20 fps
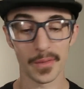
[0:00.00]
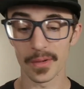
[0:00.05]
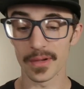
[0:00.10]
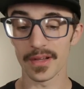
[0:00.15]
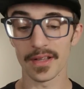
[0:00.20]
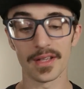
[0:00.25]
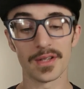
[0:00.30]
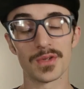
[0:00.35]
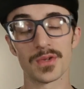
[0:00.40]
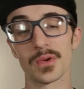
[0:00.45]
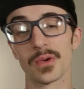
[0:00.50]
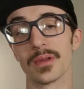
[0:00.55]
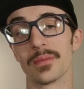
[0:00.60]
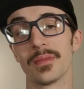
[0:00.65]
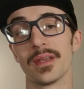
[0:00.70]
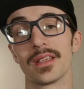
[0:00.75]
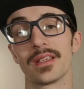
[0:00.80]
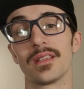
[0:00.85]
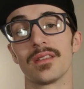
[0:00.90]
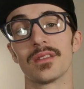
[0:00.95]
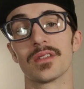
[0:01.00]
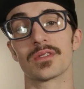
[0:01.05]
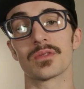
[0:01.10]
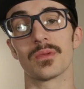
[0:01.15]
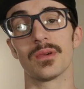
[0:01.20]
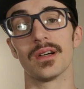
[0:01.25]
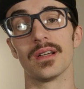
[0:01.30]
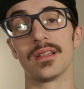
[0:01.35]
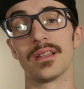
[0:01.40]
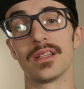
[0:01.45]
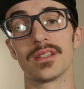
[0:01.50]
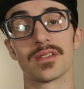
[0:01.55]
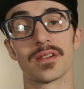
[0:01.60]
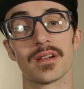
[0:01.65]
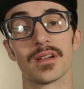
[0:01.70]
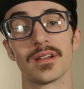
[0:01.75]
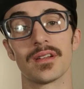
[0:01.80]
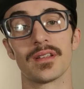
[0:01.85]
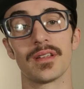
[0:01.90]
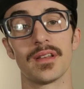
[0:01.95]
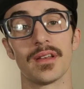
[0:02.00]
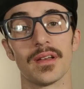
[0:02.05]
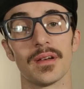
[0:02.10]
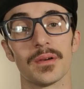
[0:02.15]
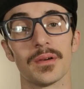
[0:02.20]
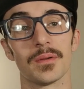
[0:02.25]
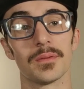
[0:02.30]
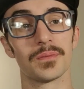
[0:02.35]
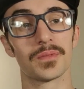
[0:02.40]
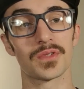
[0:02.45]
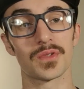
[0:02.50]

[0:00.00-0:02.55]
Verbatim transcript: I really enjoyed making this one. These are, you know,